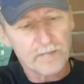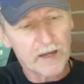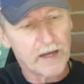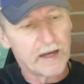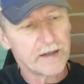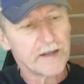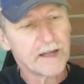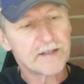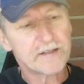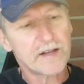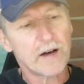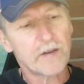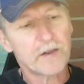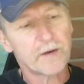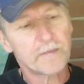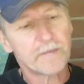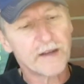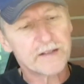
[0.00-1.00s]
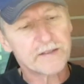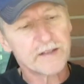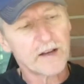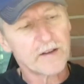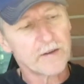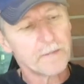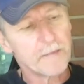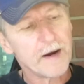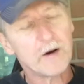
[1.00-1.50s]
And that's how
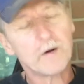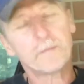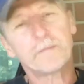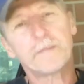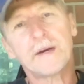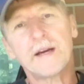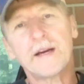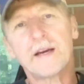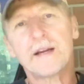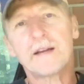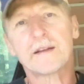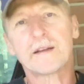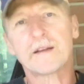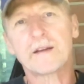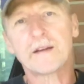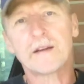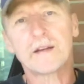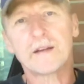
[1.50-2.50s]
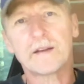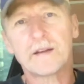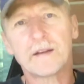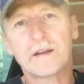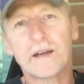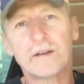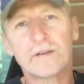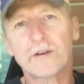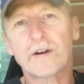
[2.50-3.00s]
the mountain man and
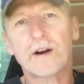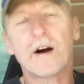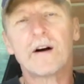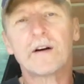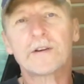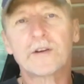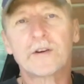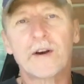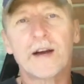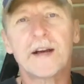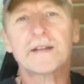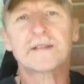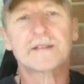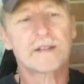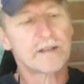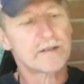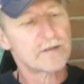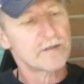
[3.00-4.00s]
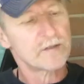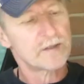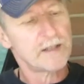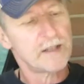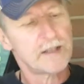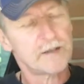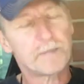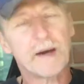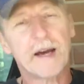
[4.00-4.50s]
all your ancestors
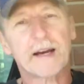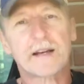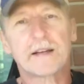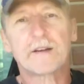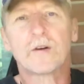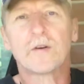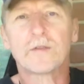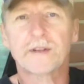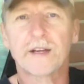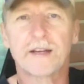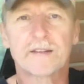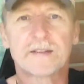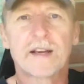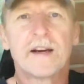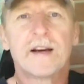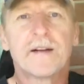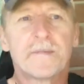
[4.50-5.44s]
did back in the old days.